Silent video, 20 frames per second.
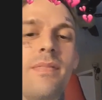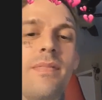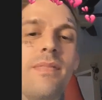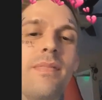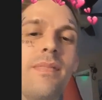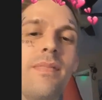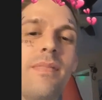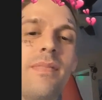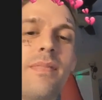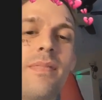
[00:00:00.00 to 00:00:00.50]

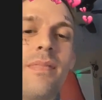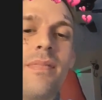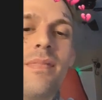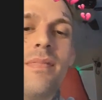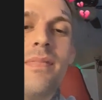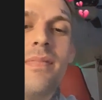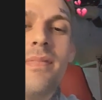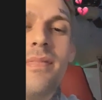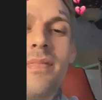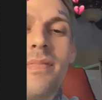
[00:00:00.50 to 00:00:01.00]

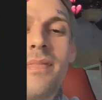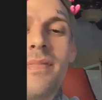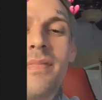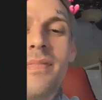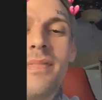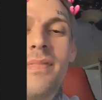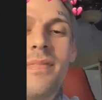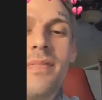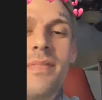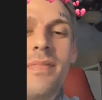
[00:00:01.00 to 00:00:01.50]

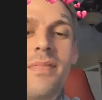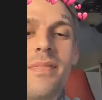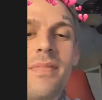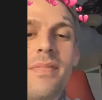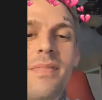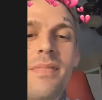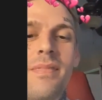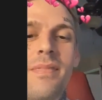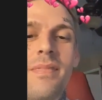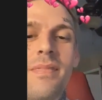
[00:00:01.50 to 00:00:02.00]

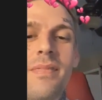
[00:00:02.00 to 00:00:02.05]
No one is speaking in this clip.